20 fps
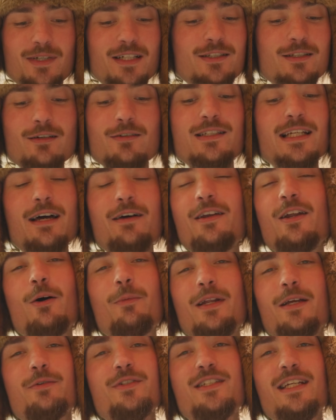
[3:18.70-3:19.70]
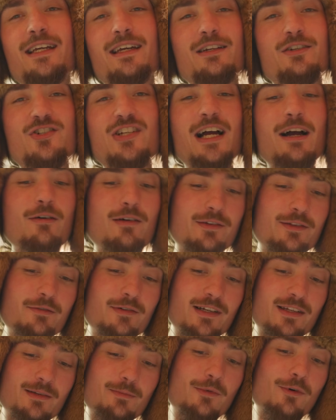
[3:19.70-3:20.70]
But it turns out nobody was taking a shower at
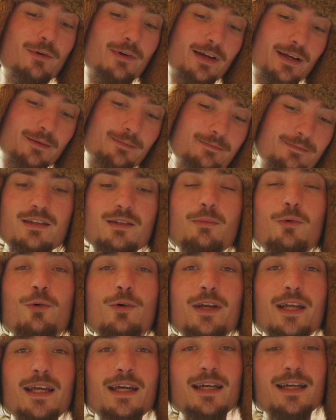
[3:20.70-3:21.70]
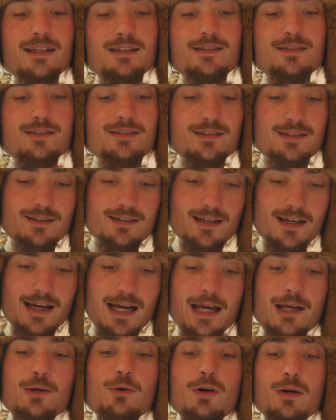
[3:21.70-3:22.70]
3 in the morning. The morning hits,
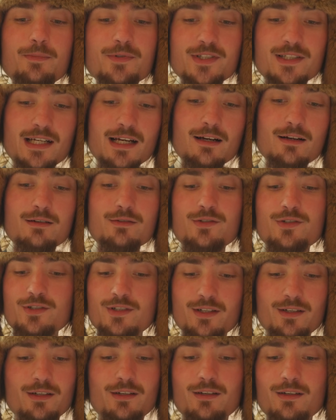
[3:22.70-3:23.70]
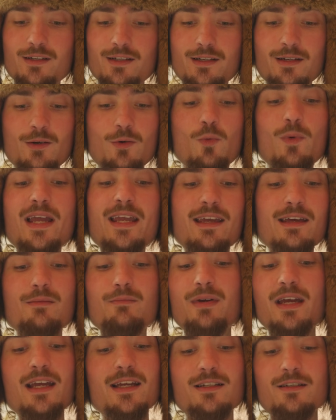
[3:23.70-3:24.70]
I go upstairs to wake and
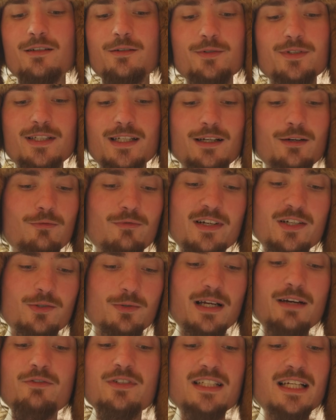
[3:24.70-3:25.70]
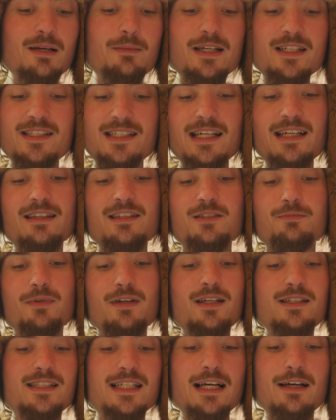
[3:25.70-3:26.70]
bake, dude. It was like a ritual. Every time I'd stay at this
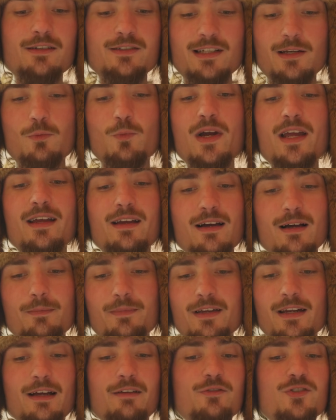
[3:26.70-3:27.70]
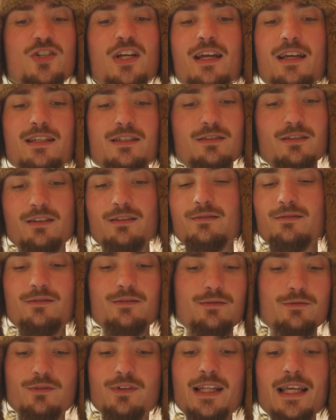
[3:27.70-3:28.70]
buddy's house, I'd wake up, they'd have J's
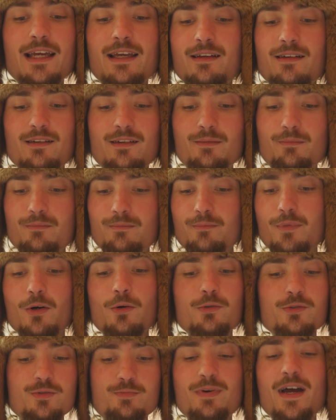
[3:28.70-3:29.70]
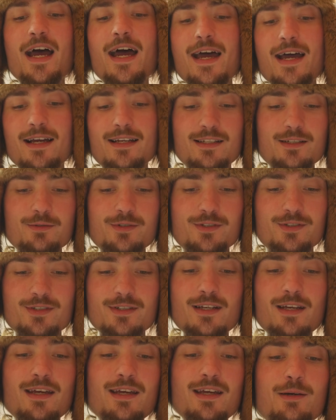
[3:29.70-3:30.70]
lit and bowls packed. It was
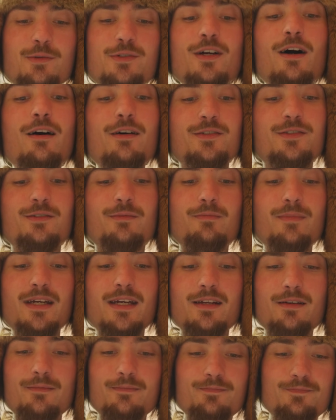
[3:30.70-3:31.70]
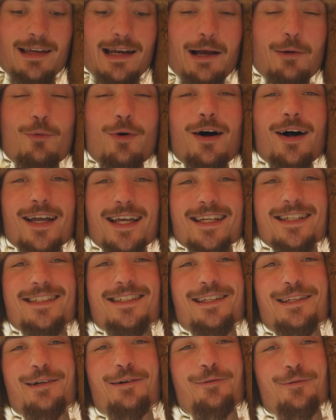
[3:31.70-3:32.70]
awesome, man. And I walk
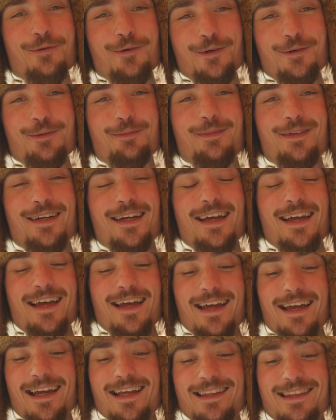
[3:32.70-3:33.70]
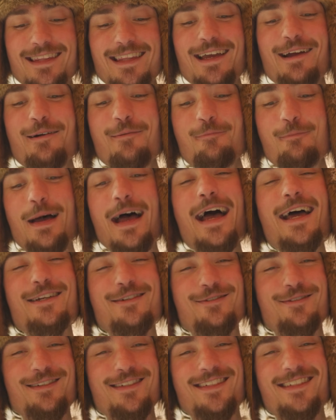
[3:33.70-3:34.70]
into their room and their
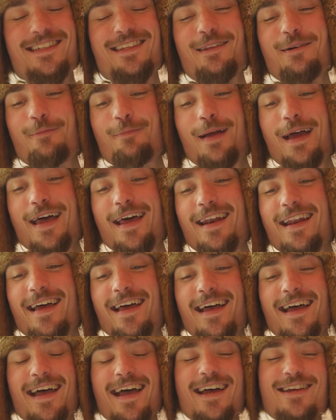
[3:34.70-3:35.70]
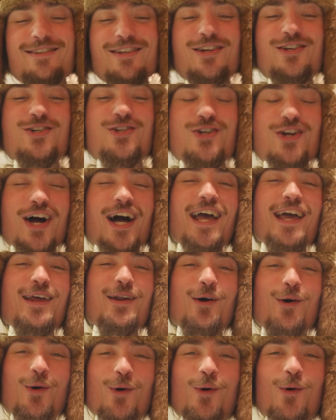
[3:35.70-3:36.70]
mattress to their bed has a
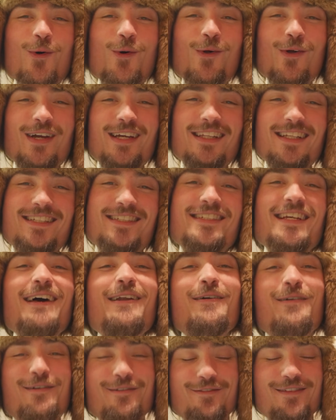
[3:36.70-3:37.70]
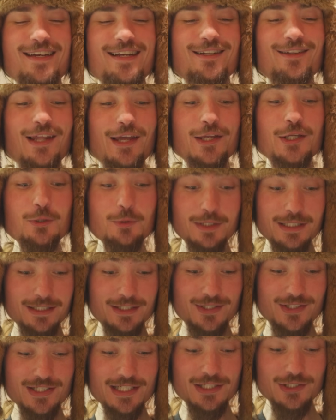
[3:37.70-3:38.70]
giant hole in the center of it. Like you could
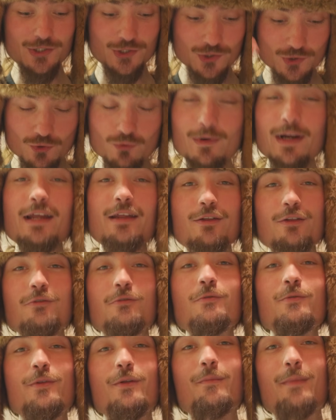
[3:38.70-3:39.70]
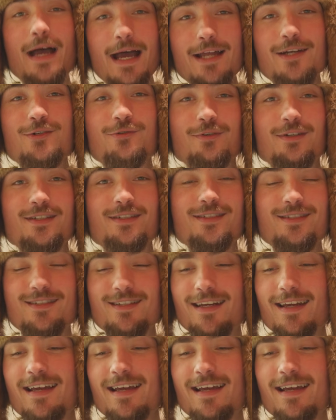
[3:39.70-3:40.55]
see straight through the mattress.